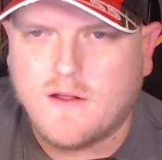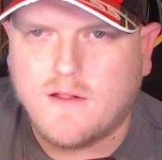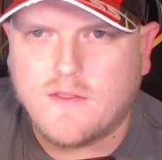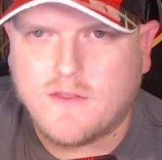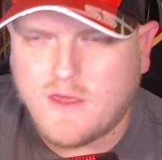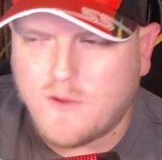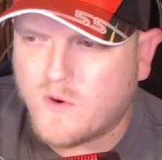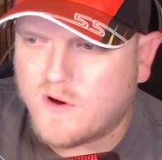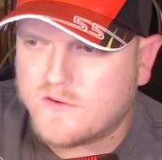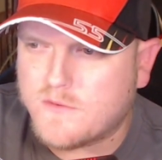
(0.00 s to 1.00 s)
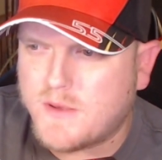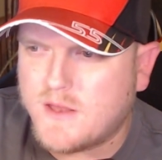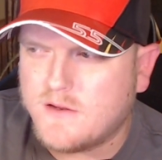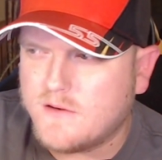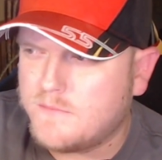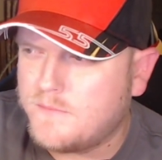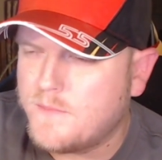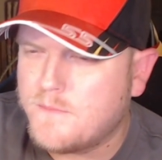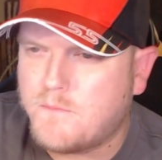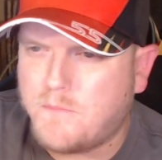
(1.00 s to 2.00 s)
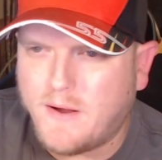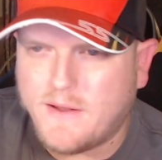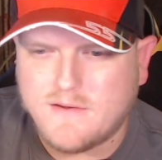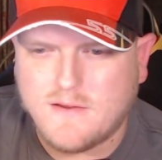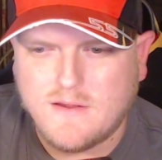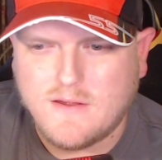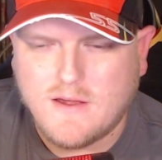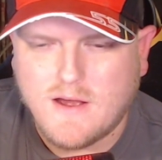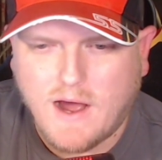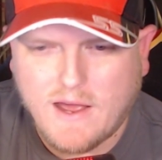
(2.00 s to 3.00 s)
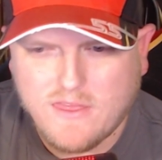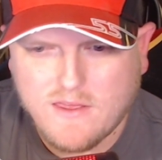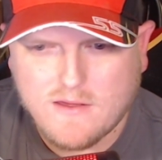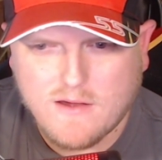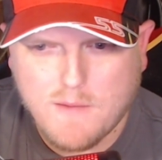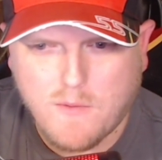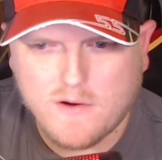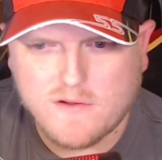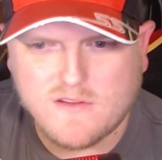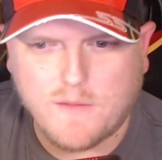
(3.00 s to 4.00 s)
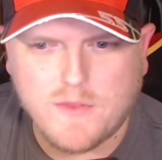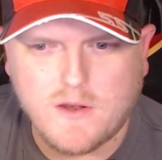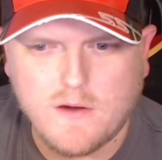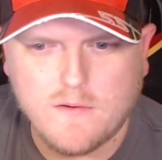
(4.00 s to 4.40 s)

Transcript: The keyword is opinion. But I think I'm on to something here.